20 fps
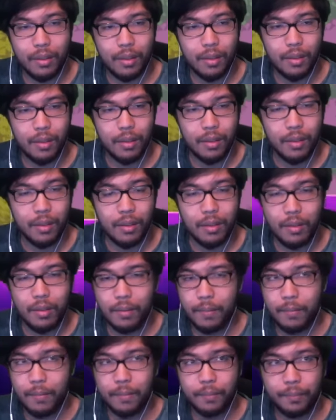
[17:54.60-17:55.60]

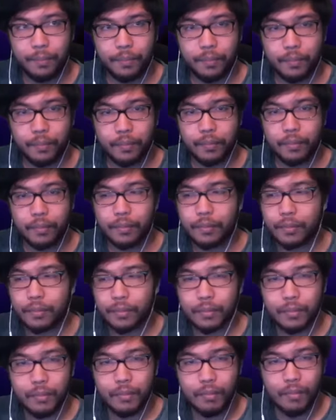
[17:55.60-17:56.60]

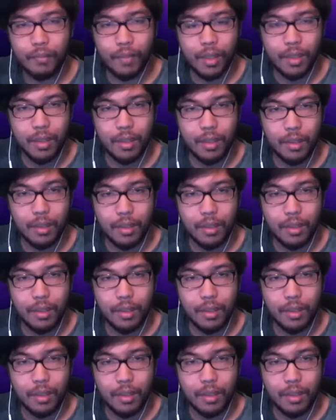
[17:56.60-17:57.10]
(no one is talking)